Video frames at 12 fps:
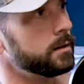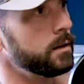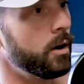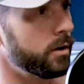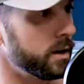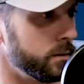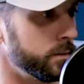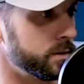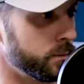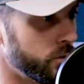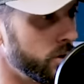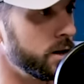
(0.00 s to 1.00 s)
no, he was a
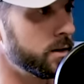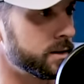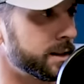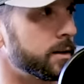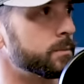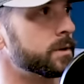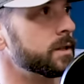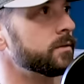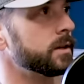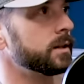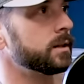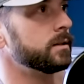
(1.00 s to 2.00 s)
Marine in the South
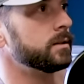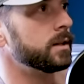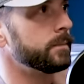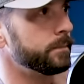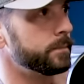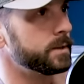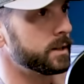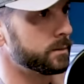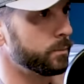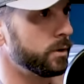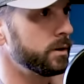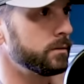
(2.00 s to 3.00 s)
Pacific in the 6th
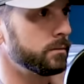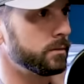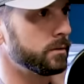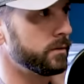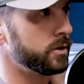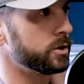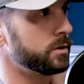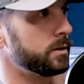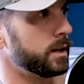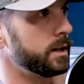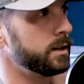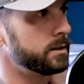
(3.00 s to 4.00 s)
Marine Division,
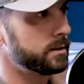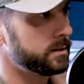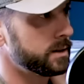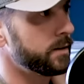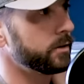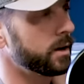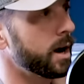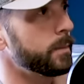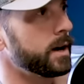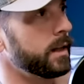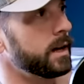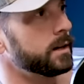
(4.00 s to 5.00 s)
and he did seven
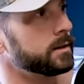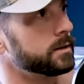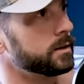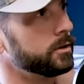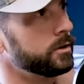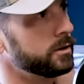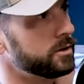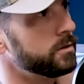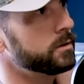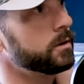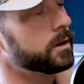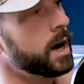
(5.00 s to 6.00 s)
combat landings, including two
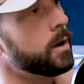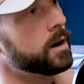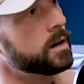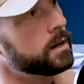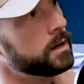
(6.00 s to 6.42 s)
in Okinawa.